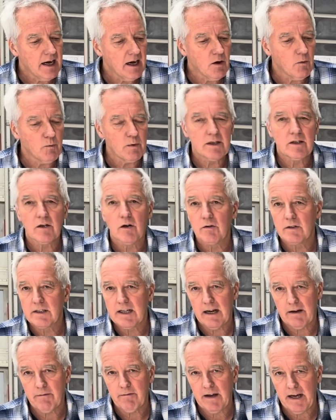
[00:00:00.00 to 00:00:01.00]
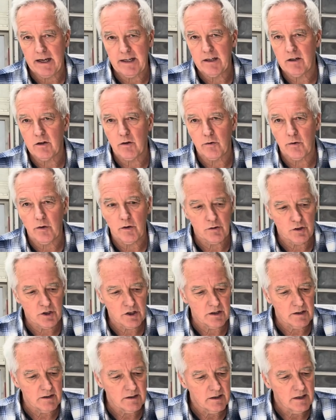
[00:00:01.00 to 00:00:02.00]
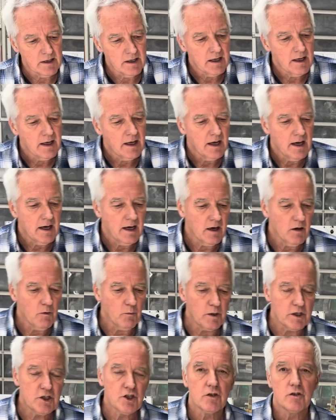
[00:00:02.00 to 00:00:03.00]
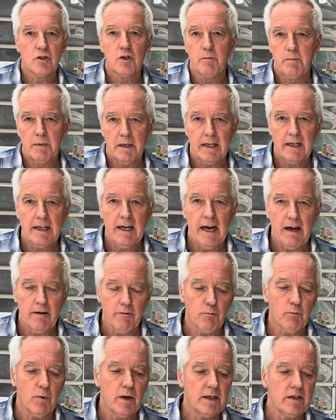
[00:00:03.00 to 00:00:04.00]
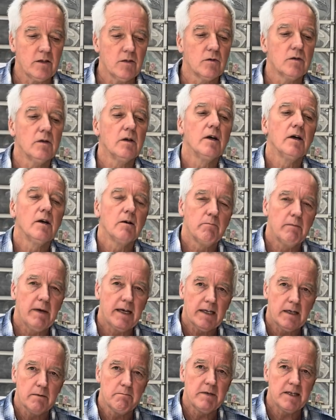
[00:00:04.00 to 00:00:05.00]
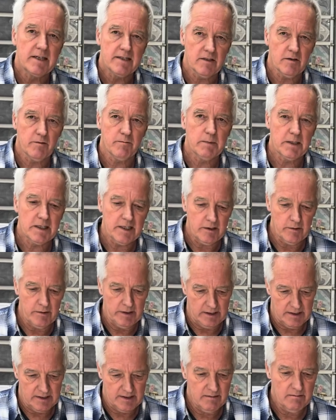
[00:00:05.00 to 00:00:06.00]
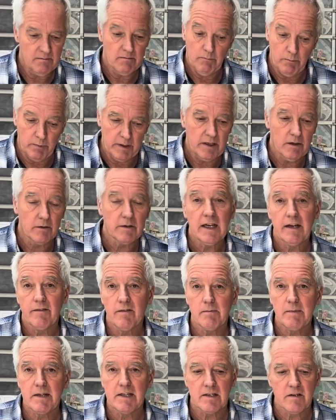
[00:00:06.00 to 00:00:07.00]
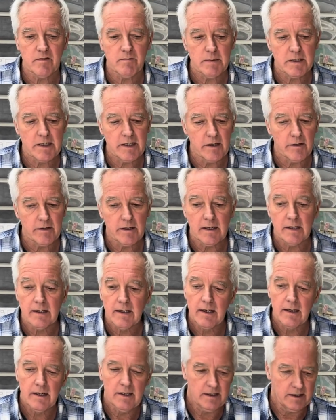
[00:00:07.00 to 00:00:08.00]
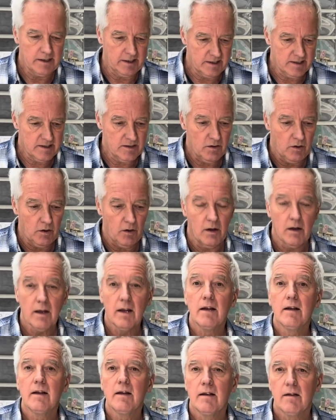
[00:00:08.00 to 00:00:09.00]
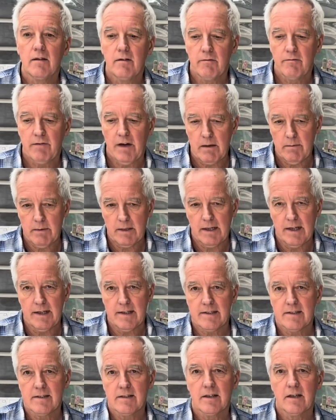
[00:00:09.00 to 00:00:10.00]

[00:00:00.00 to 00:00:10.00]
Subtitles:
we don't have any corrosion, which you typically have when you make a mix of materials. We don't have a mix of material, it's all fiberglass.